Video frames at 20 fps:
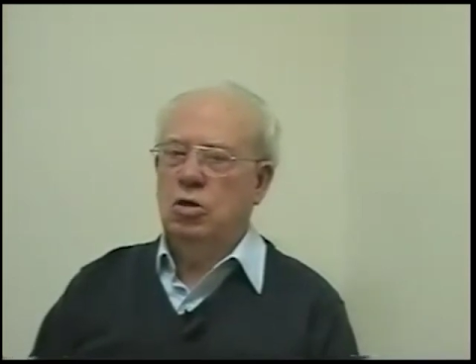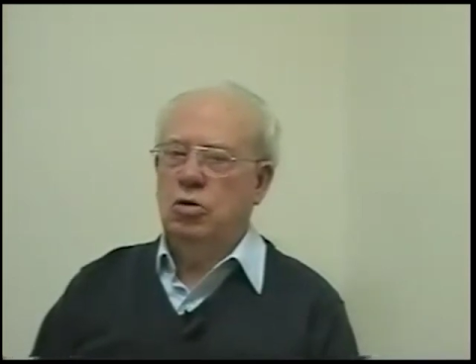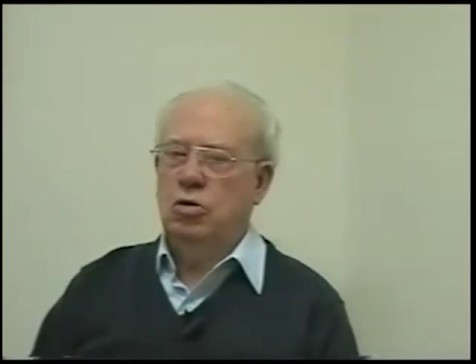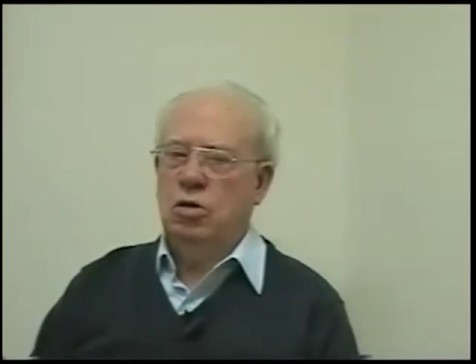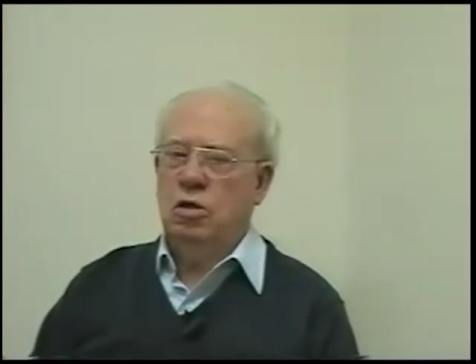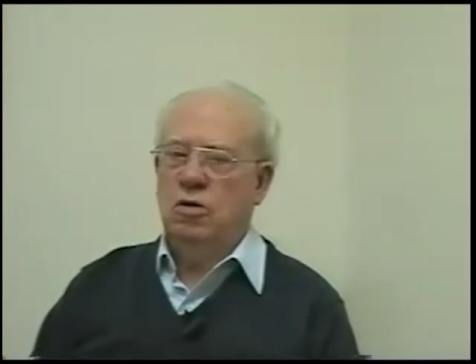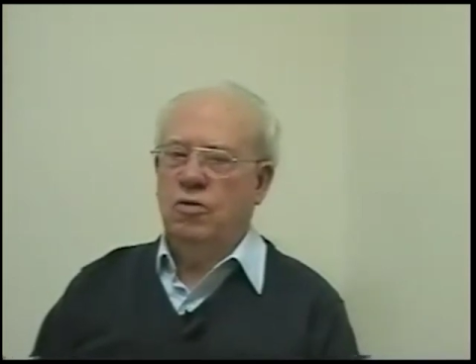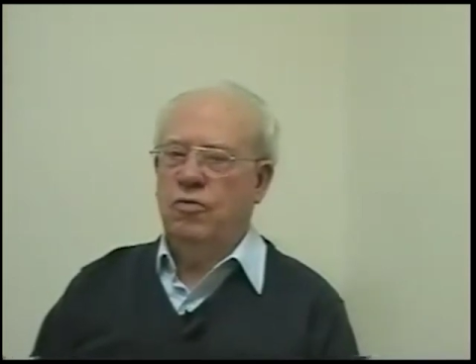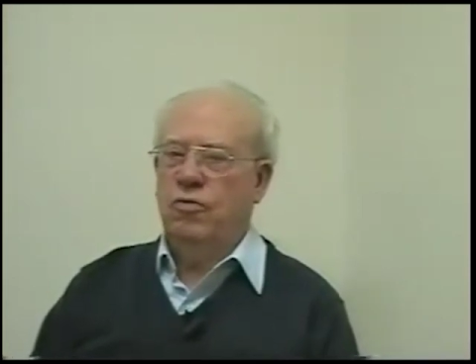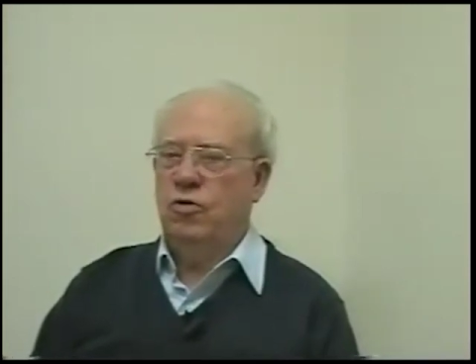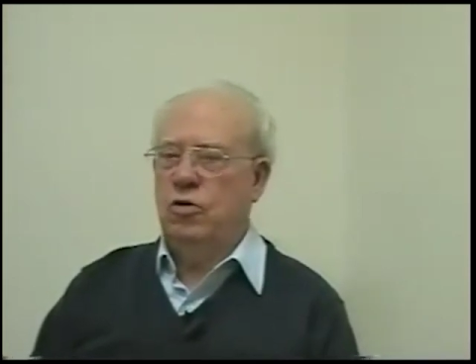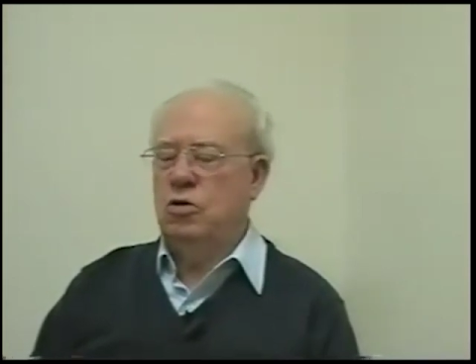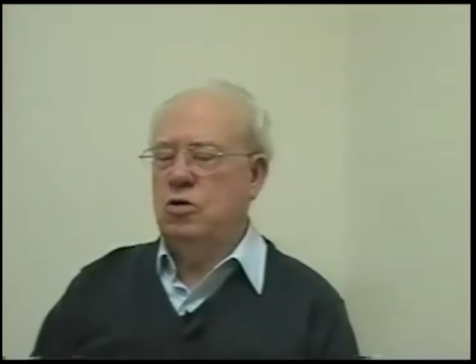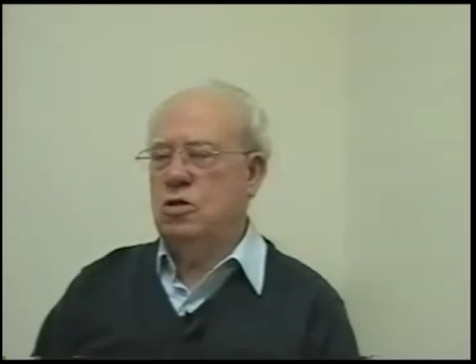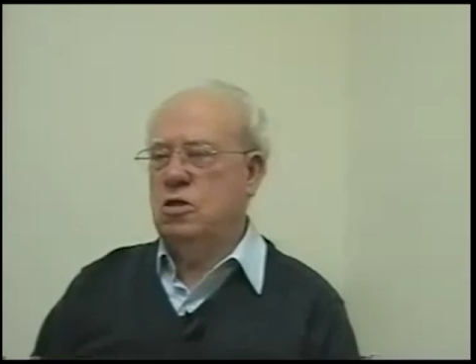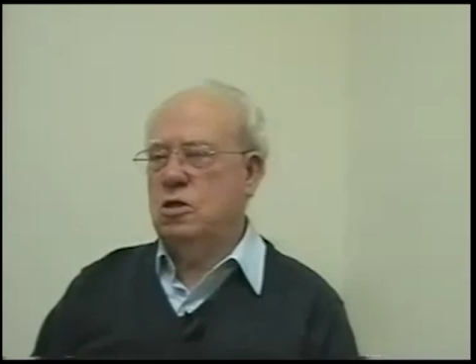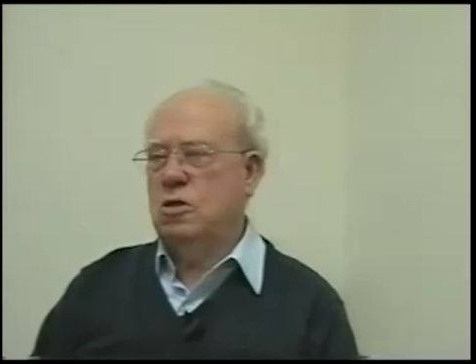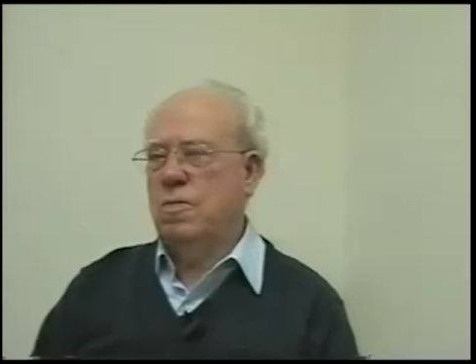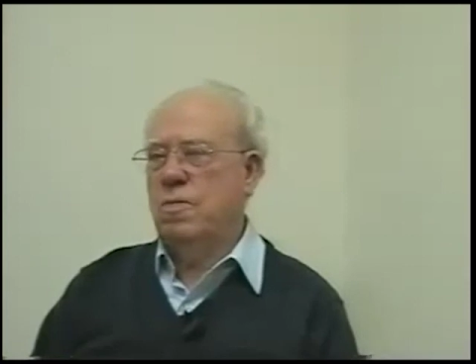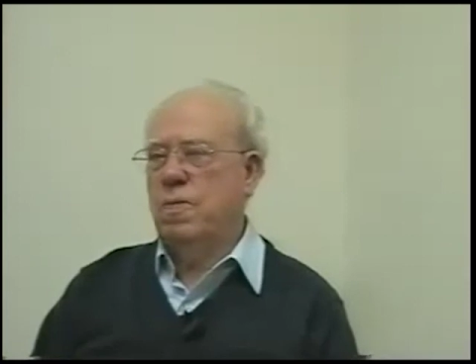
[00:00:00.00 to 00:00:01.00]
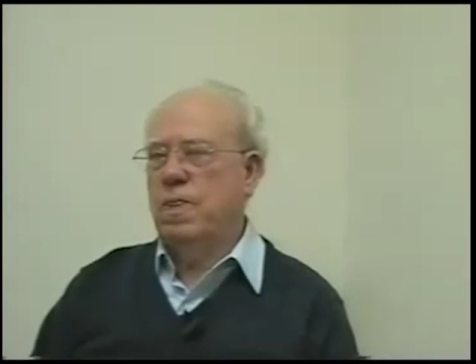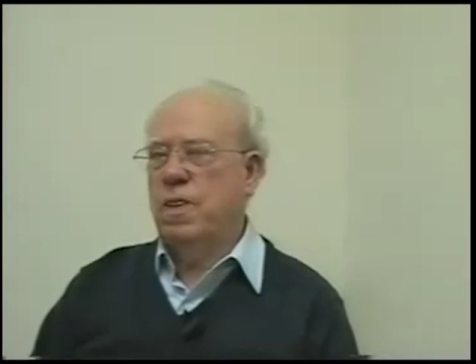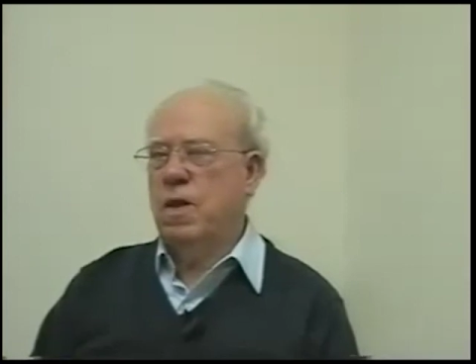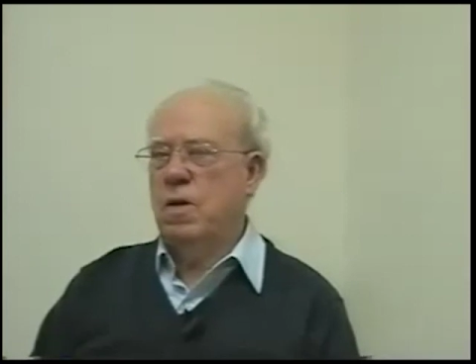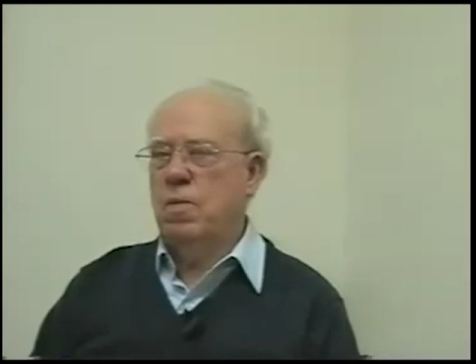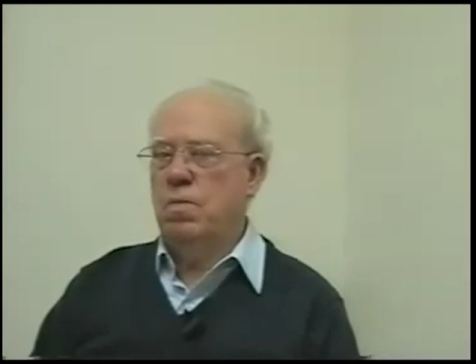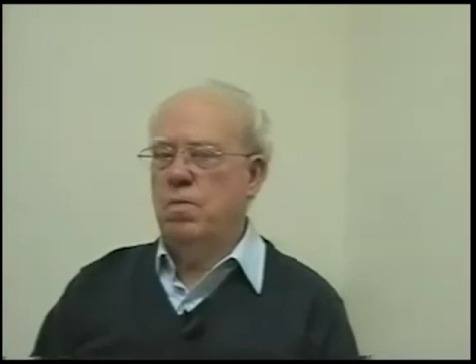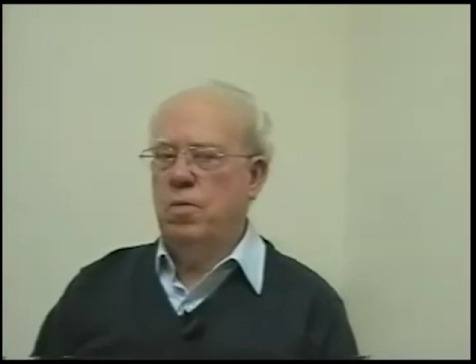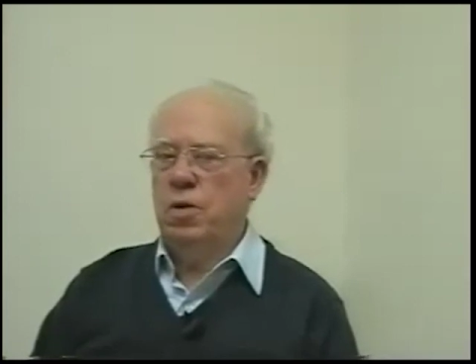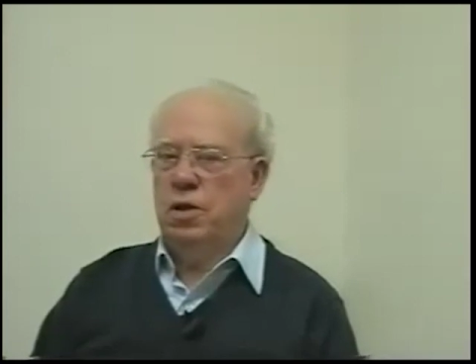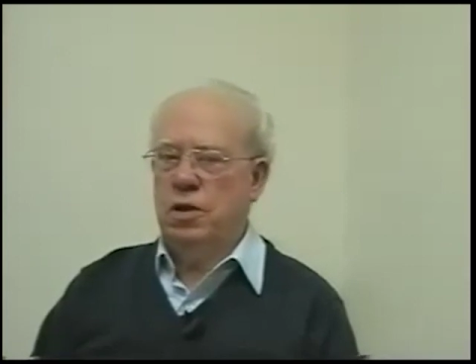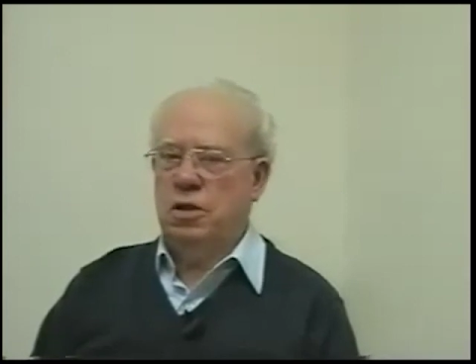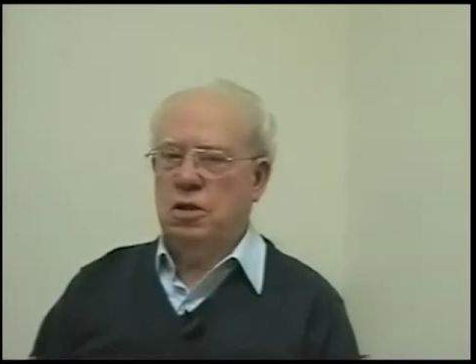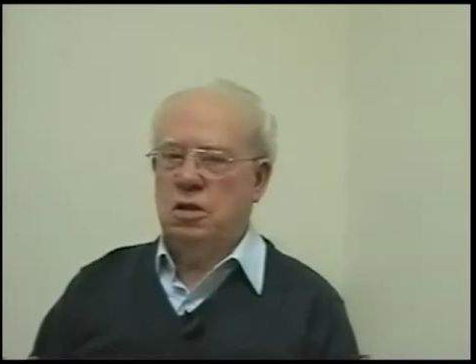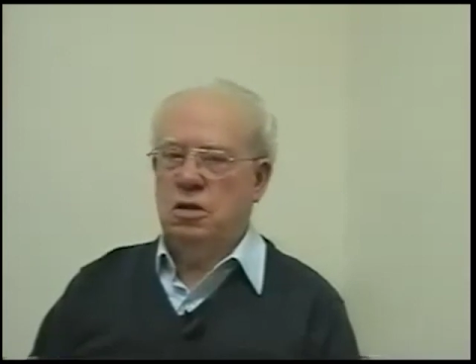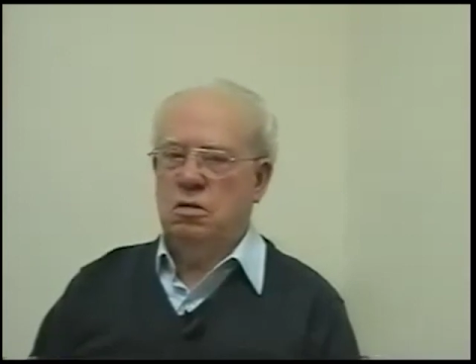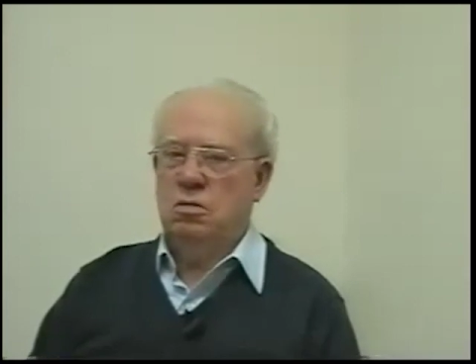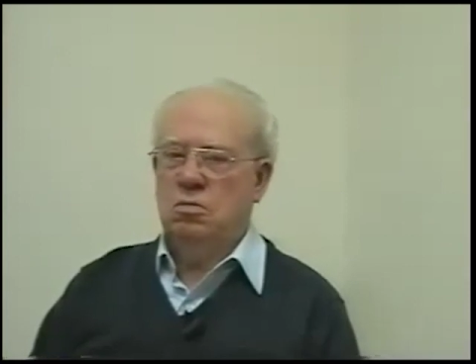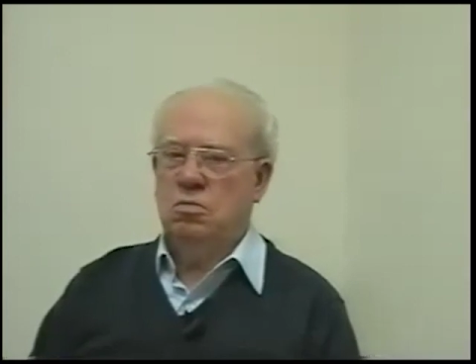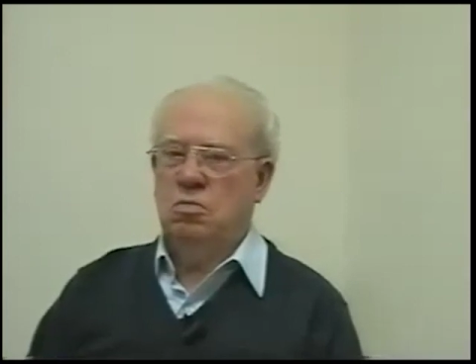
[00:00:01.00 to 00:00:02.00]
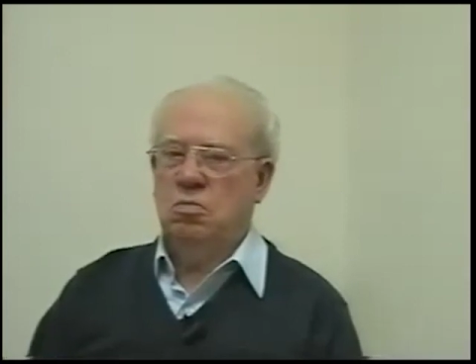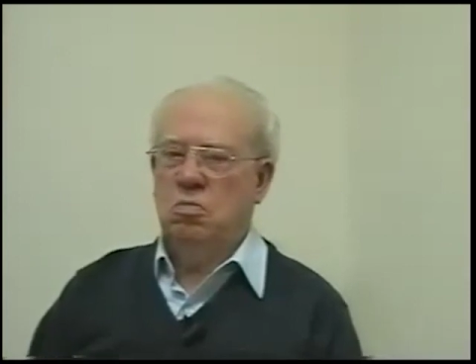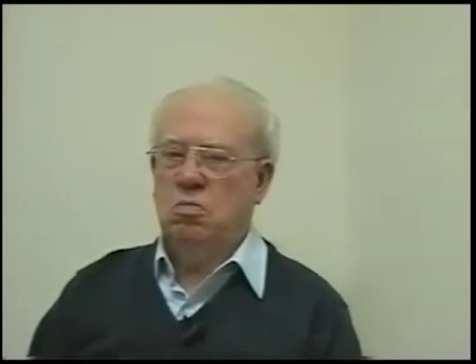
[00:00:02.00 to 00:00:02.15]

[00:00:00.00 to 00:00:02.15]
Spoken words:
during the first month,